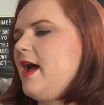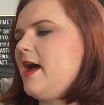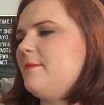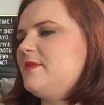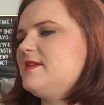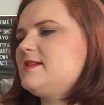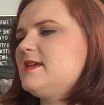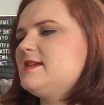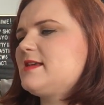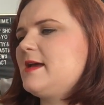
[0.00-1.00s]
Um, this
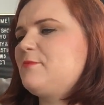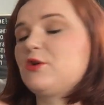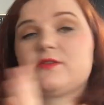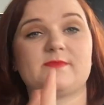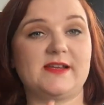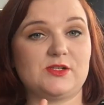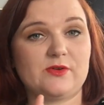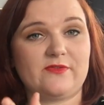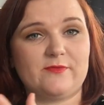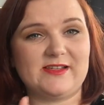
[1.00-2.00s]
is a book that was made into
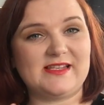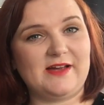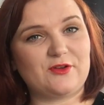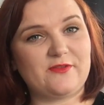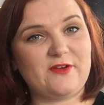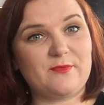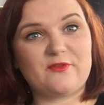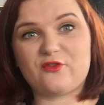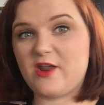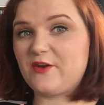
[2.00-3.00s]
a film recently. I've got the film
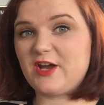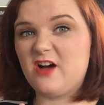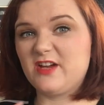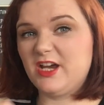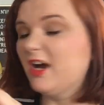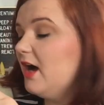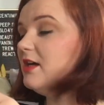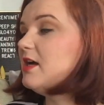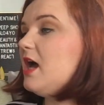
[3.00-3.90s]
front cover here.